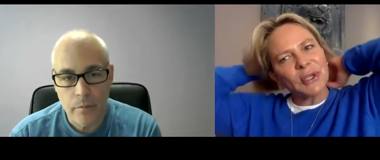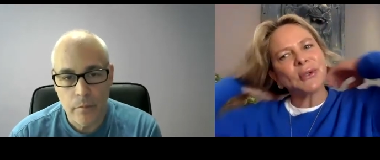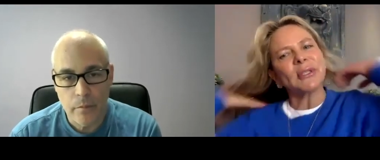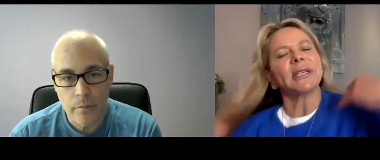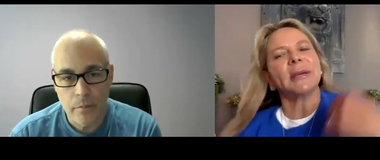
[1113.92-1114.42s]
Speaker 1: you
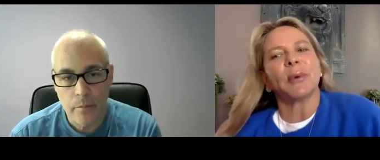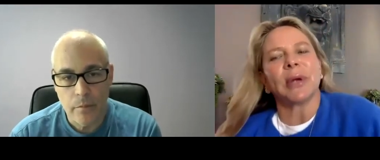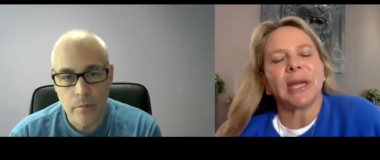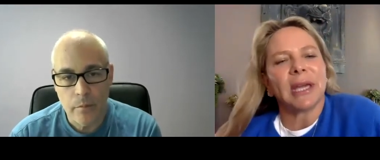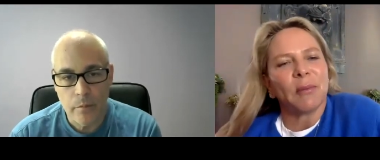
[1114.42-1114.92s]
see
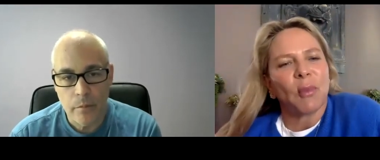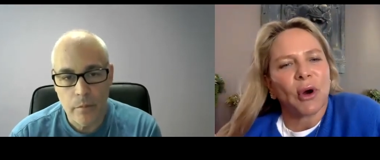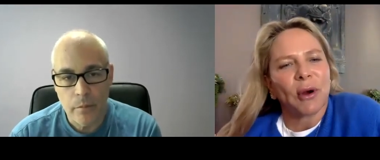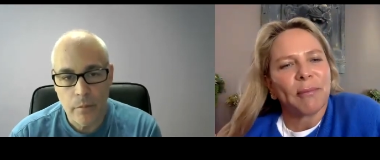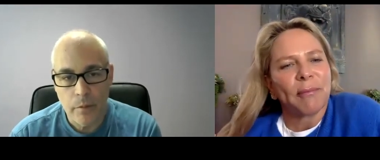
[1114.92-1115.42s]
bringing in
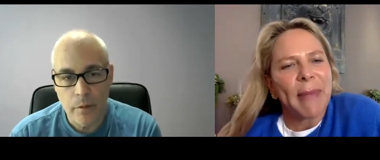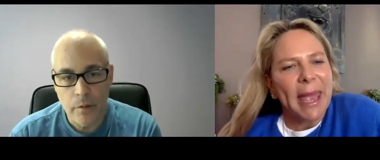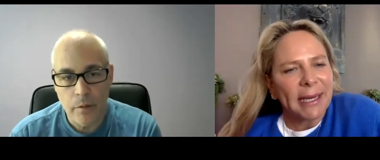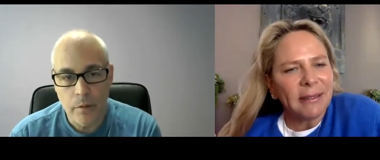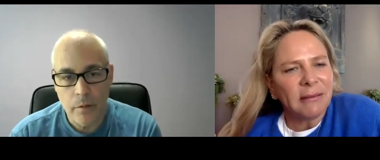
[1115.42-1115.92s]
more
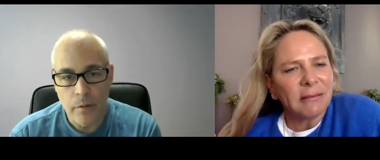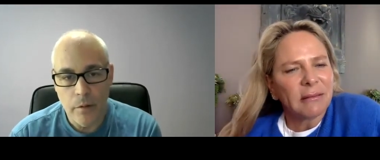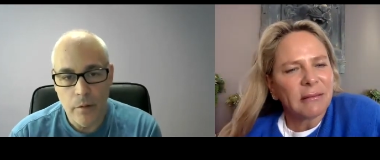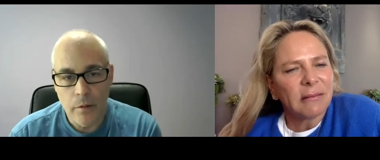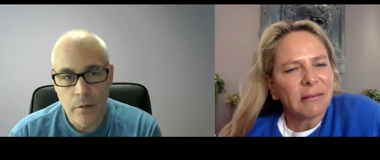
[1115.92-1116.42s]
men
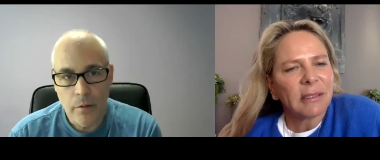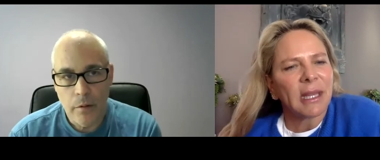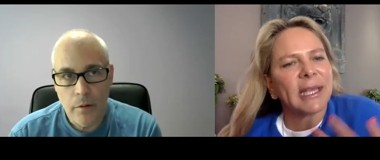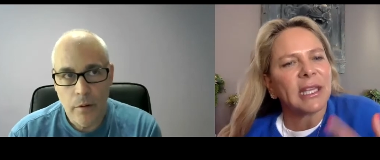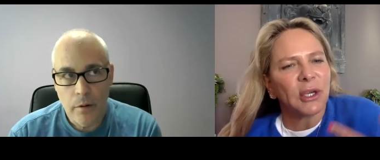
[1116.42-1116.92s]

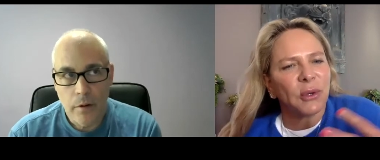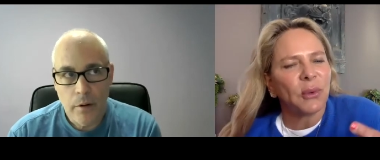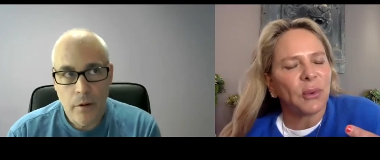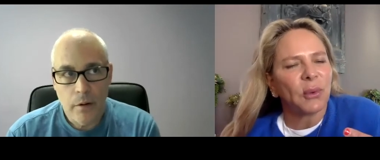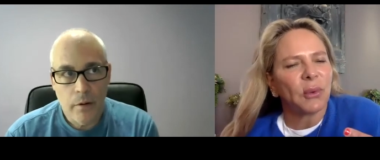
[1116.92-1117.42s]
like
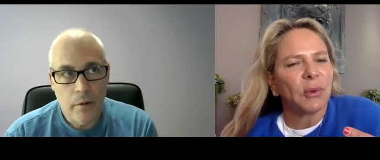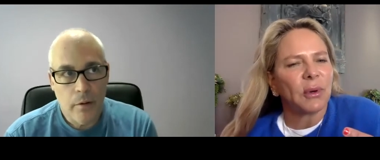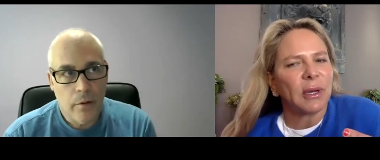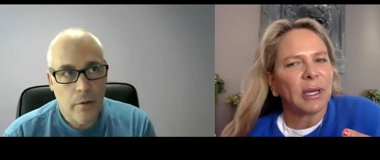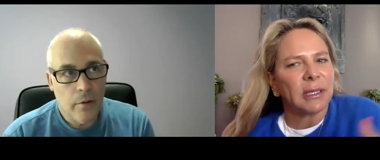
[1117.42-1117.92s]
you
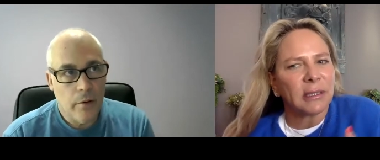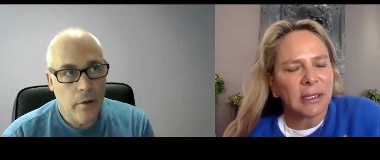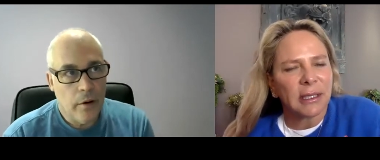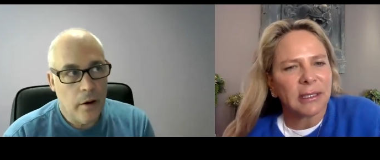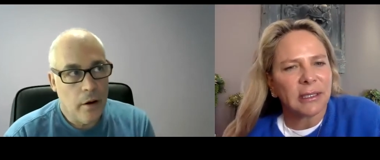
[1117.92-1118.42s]
into
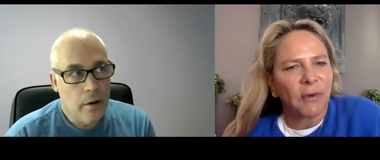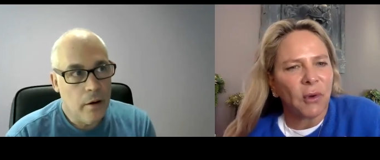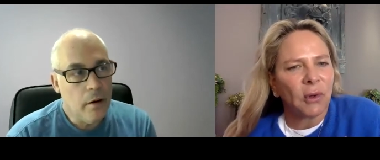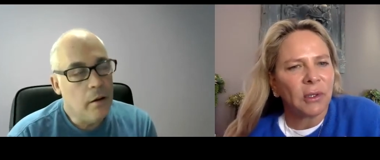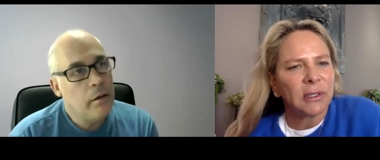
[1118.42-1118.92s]
this
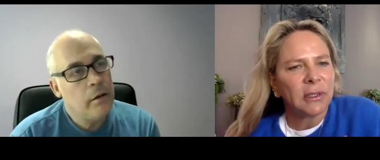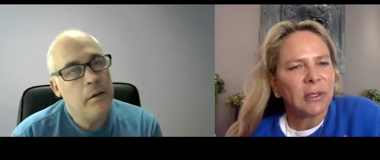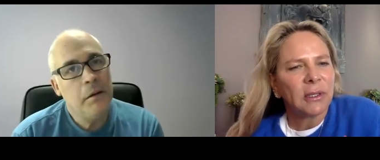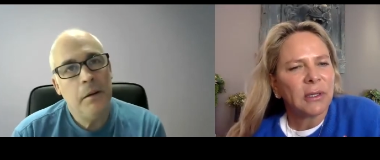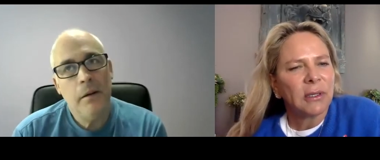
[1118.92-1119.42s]
fold
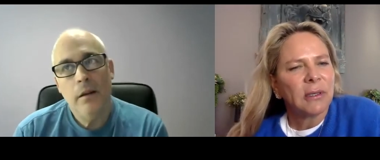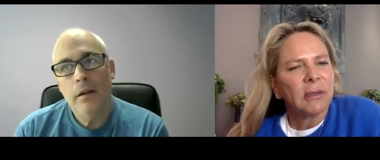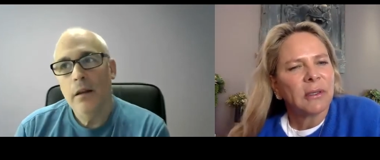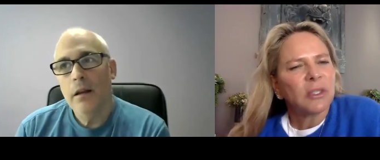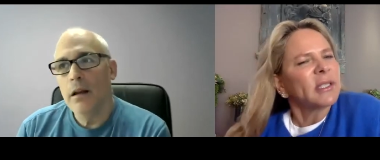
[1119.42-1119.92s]

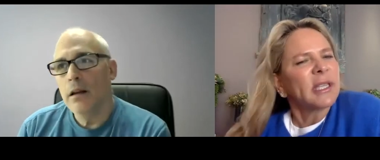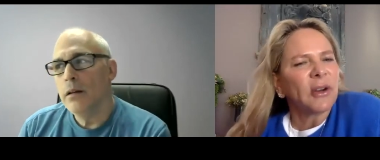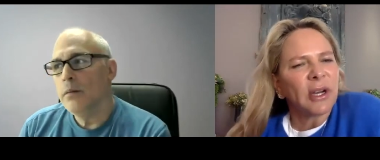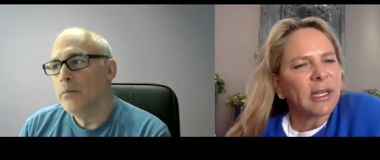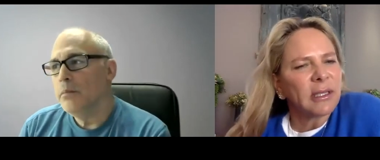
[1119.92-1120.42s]
Speaker 2: Just
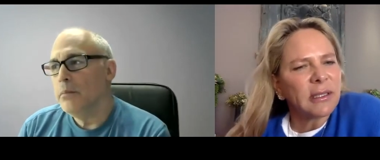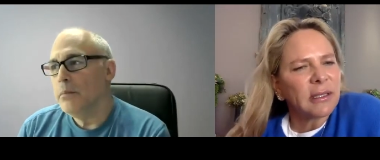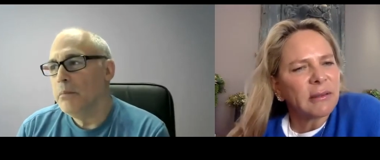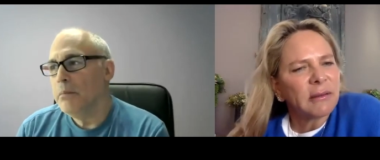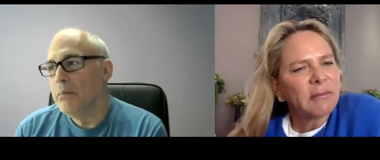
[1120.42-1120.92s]
um,
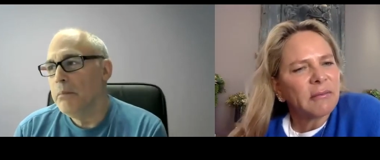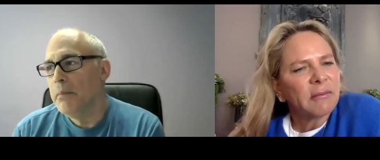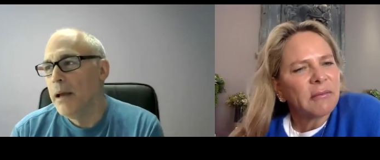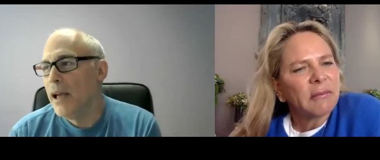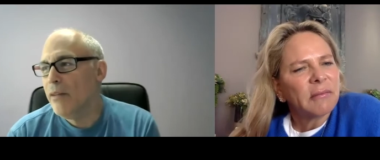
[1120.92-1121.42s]
this? I
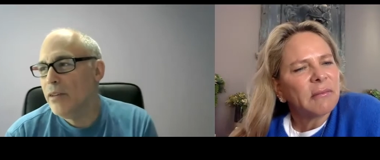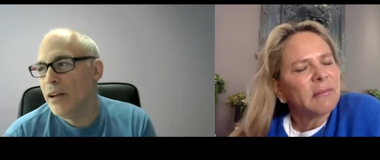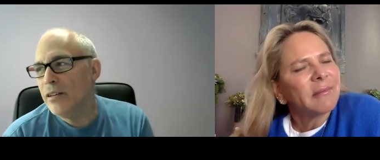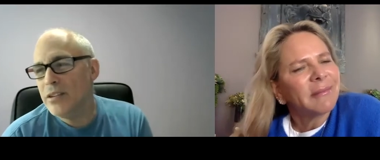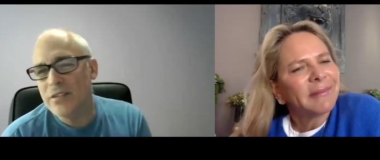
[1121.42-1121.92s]
have
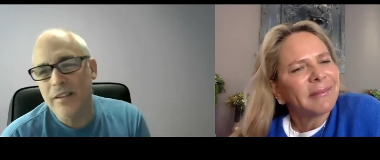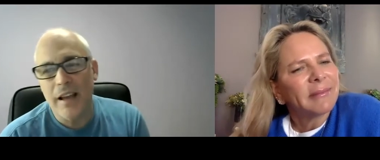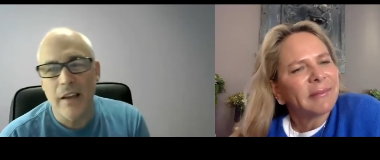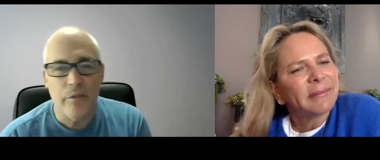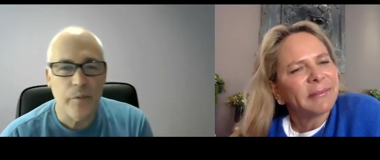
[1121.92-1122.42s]
honestly, I
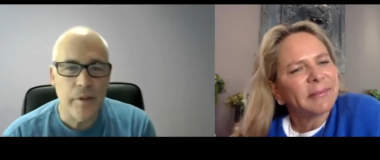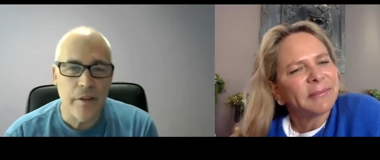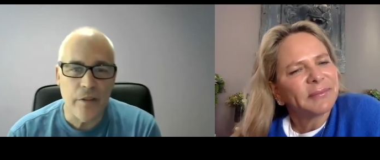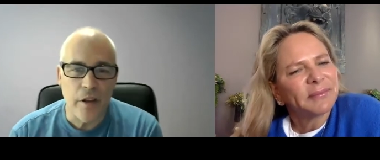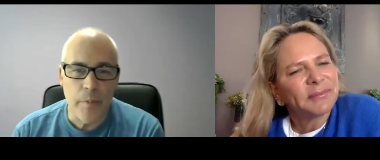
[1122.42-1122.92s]
haven't really
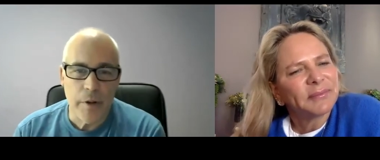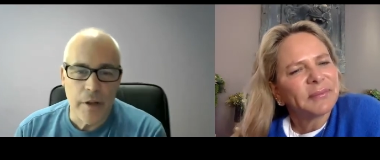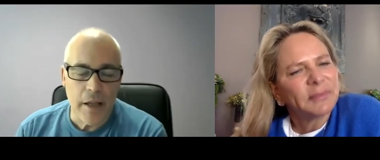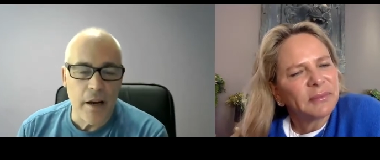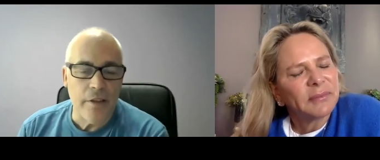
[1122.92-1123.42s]
thought about
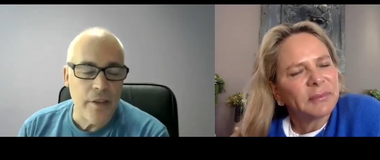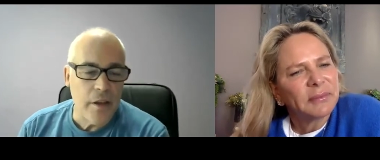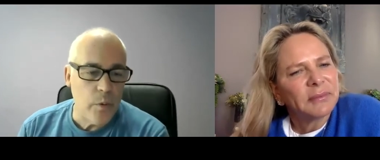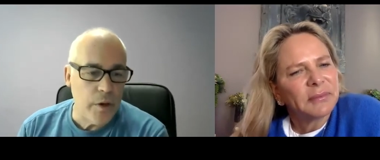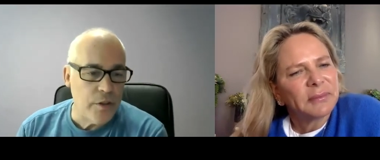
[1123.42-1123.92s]
that. I think
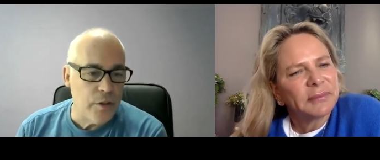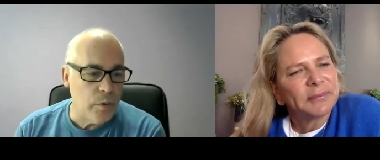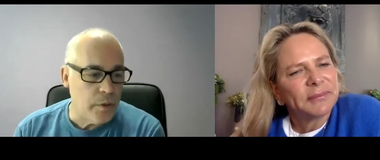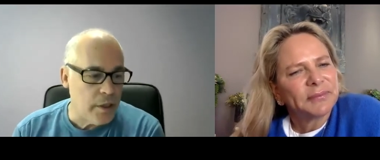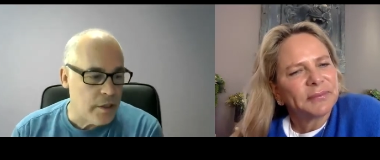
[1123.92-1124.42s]
we do
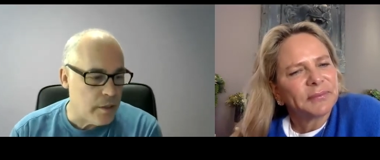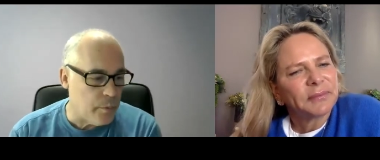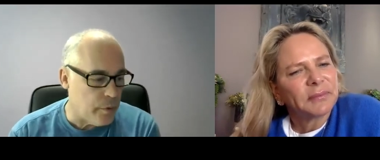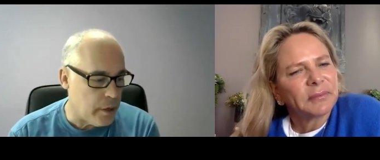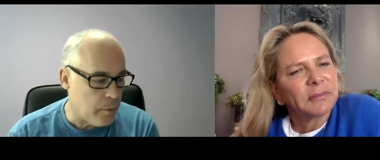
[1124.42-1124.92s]
need to
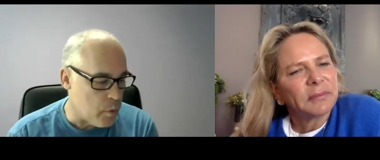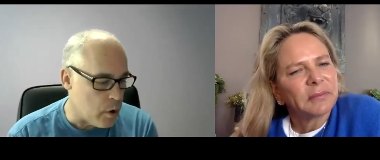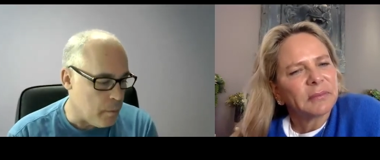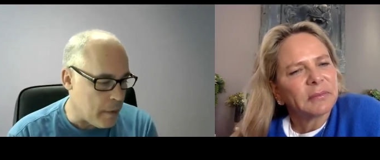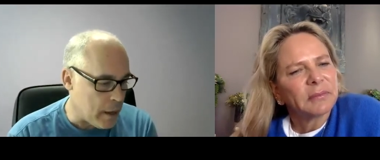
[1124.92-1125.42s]
bring more
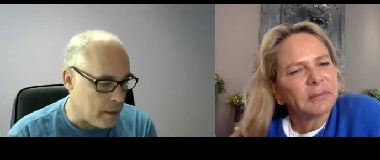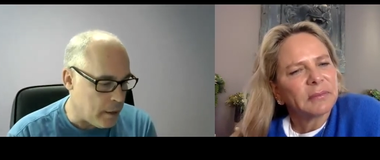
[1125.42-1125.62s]
men